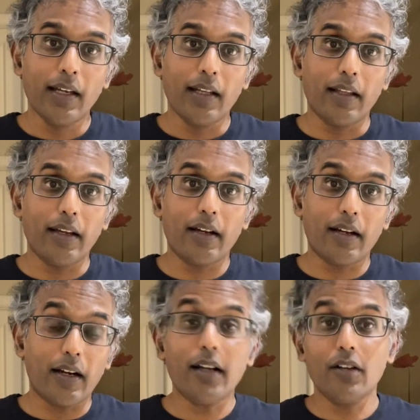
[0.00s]
there
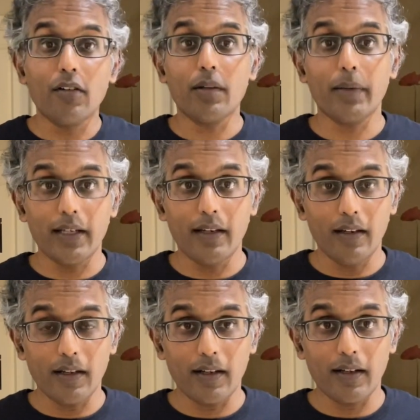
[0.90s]
are going to be
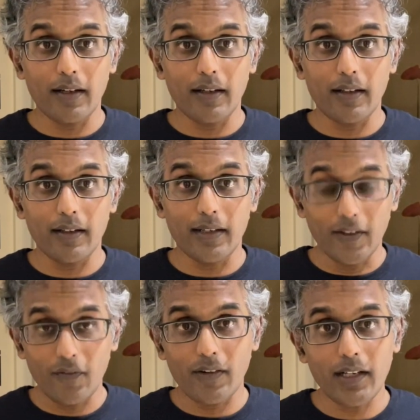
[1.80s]
uh, uh,
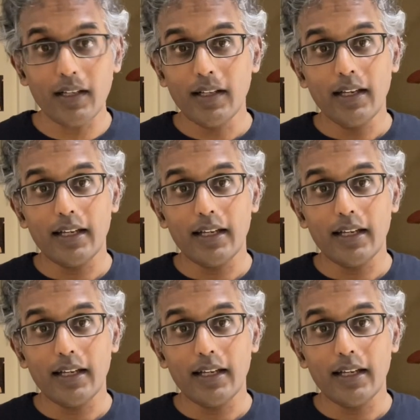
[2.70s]
different.